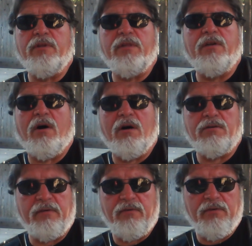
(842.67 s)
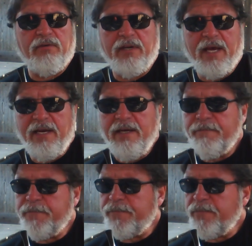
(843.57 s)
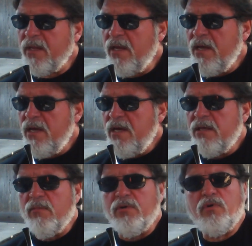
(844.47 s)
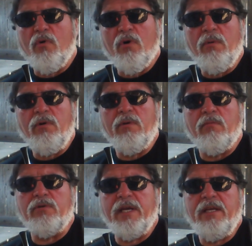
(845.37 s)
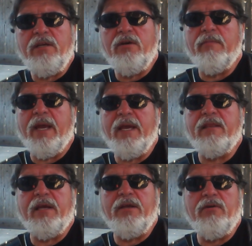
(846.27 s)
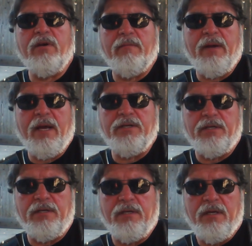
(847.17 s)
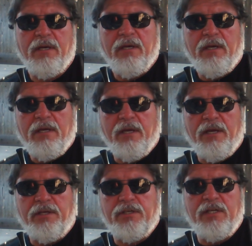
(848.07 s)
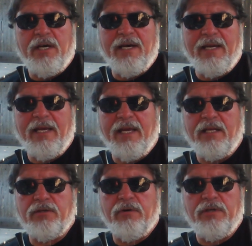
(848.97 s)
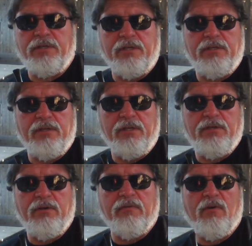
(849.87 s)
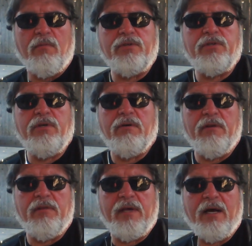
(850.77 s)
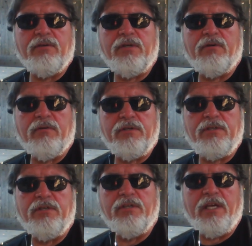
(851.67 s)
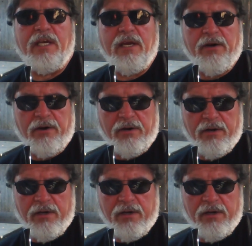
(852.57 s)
to the dogs after they're dead. The most horrible, the most inhumane thing you can imagine is done against Christians to the tune of almost two hundred thousand Christians a year